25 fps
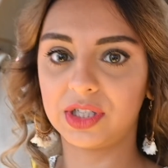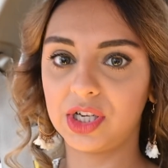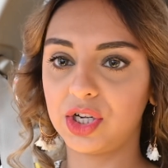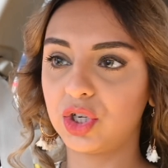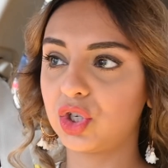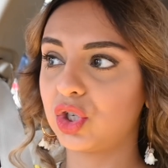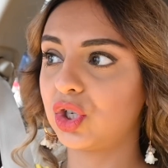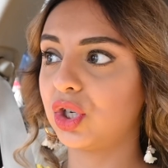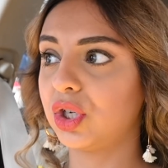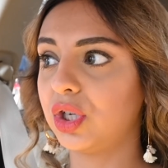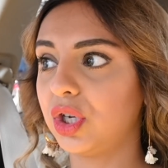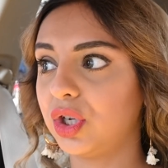
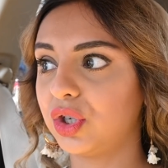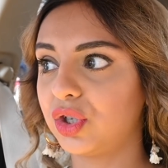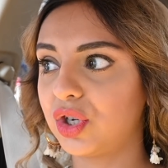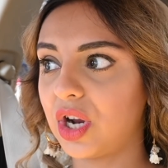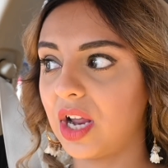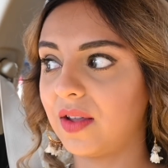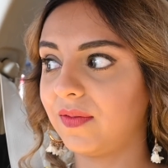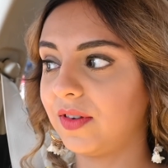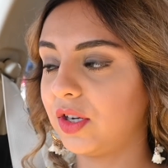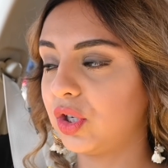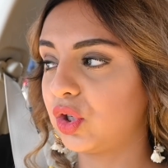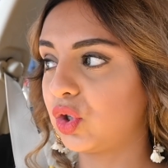station
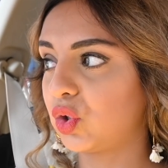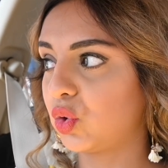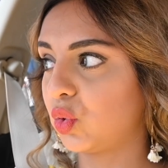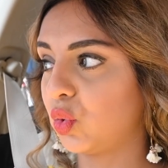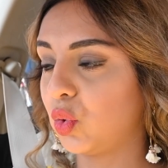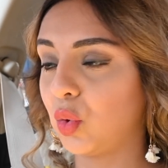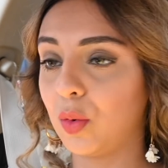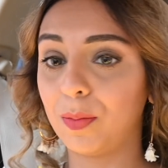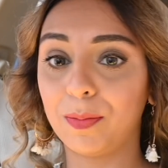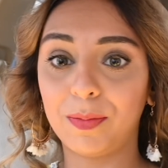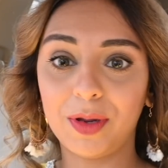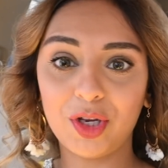driving to
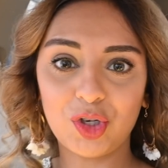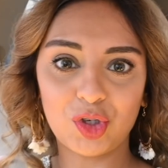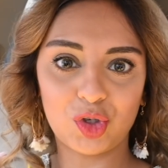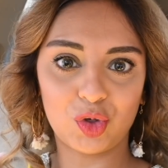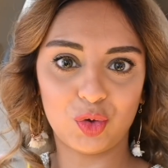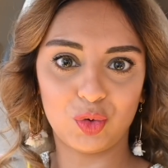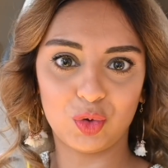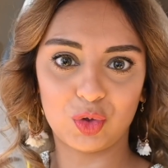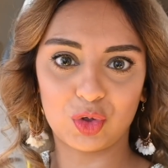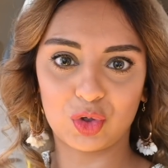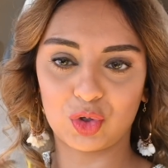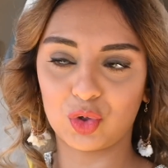
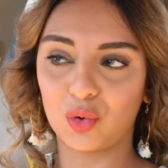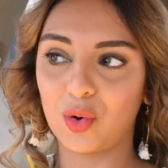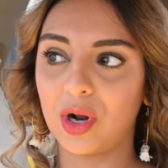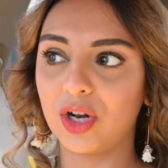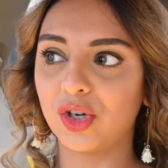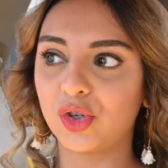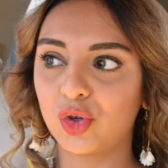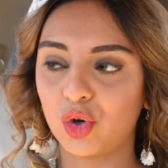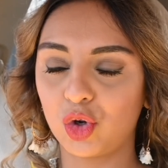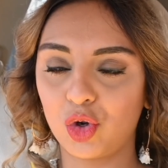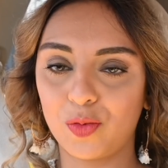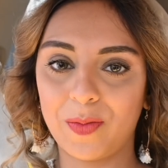Mishru's show.
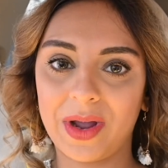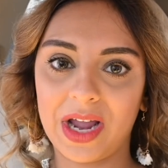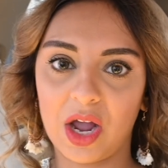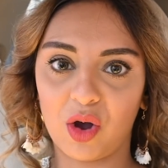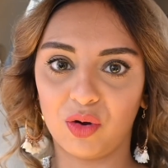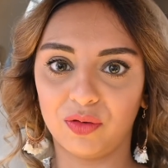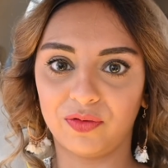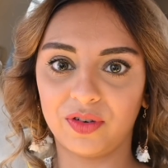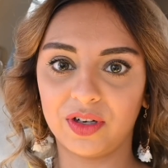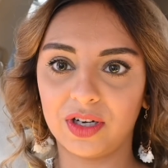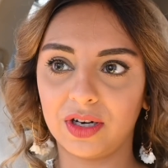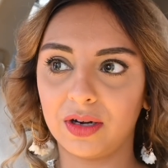I'll show you my
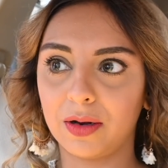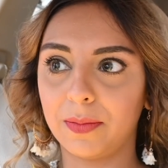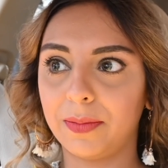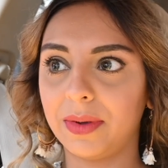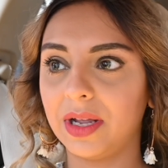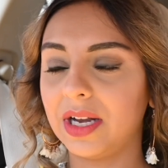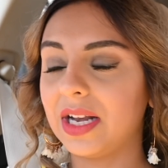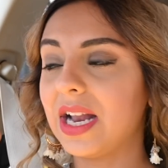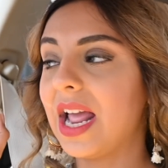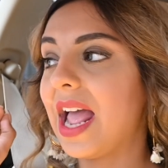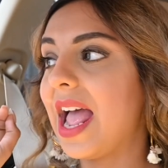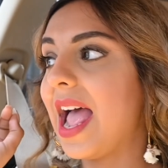outfit in a
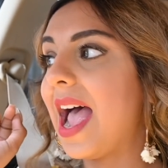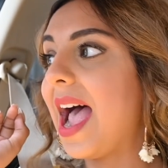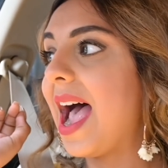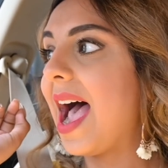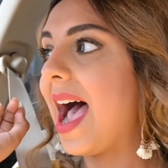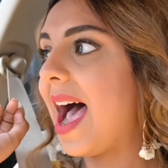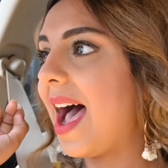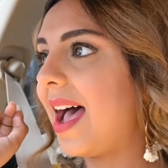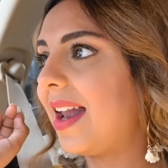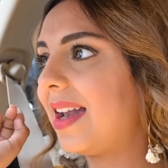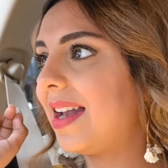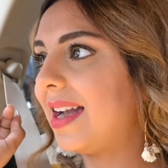bit.
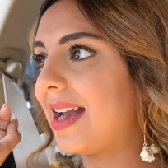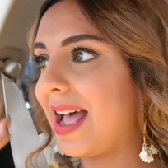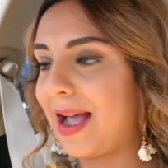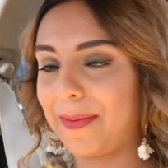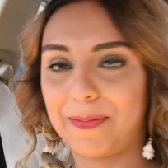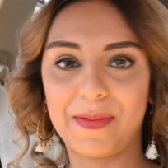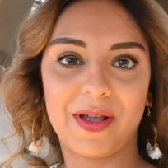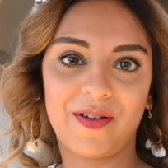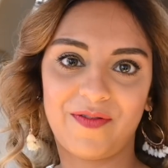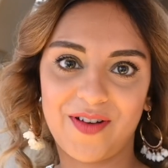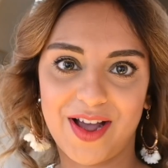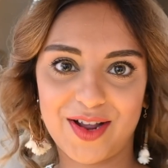At
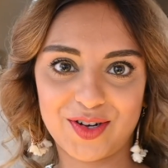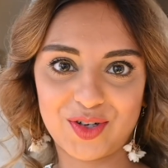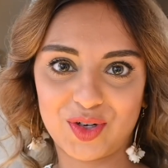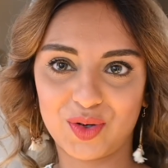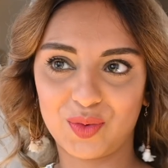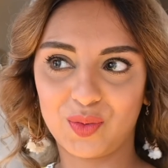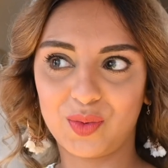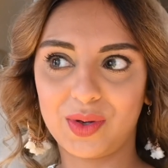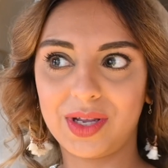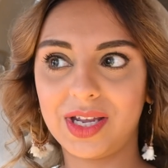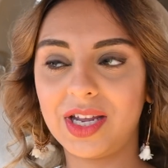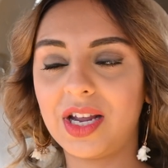Lakme
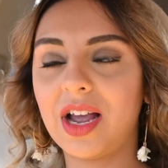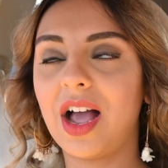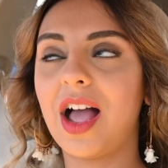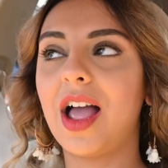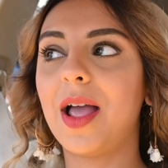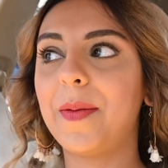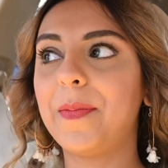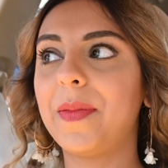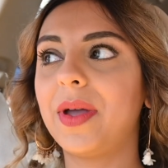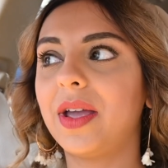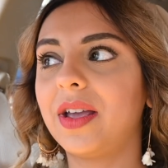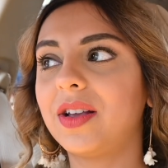Fashion Week,
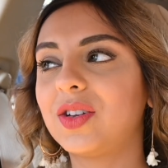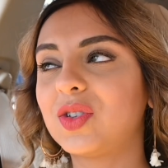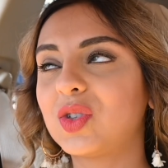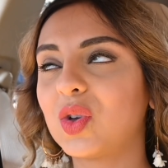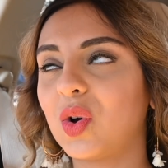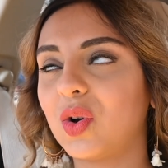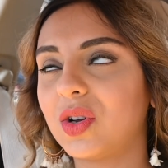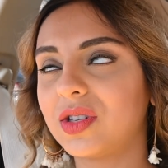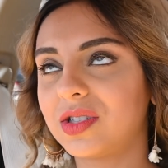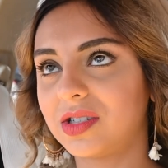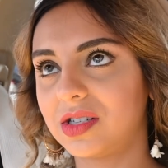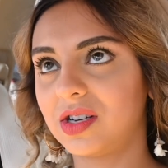I'm
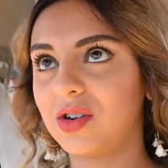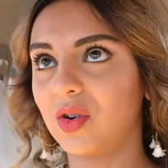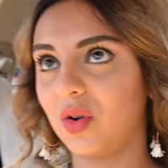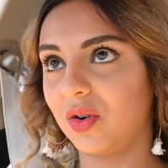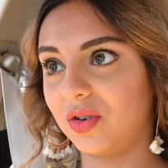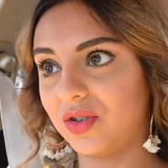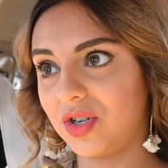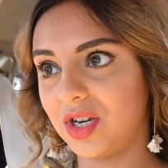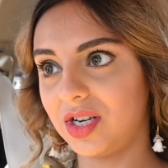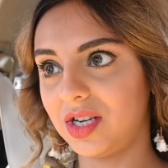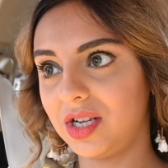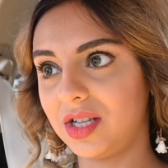exhausted
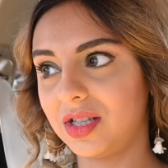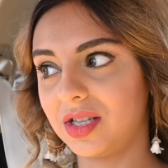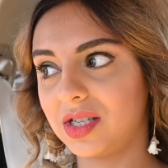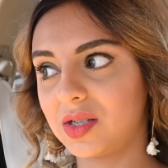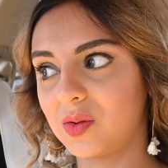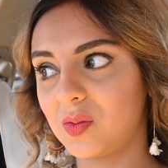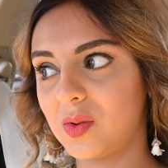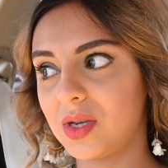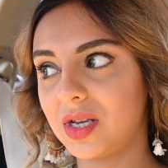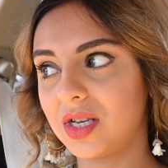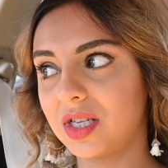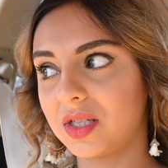already.
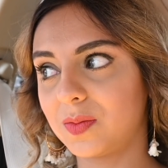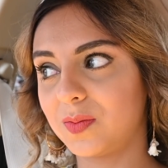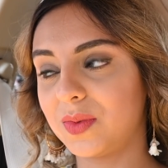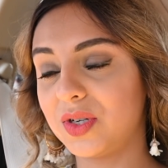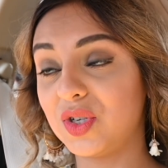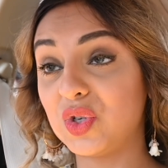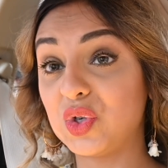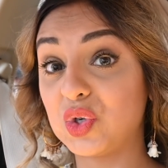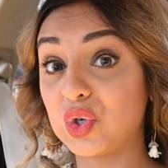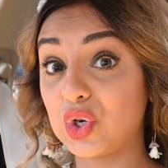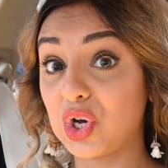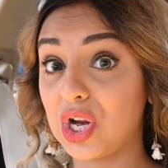This week has
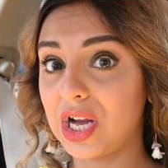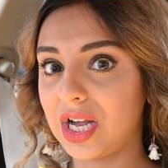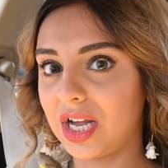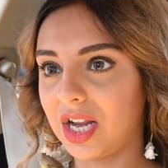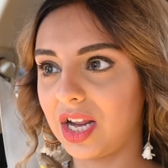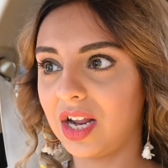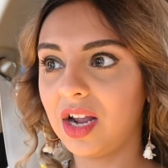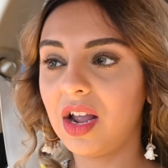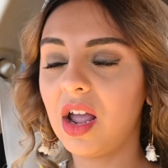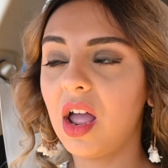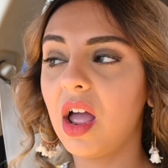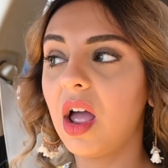been
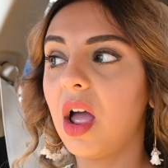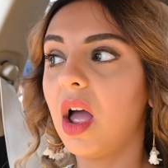draining.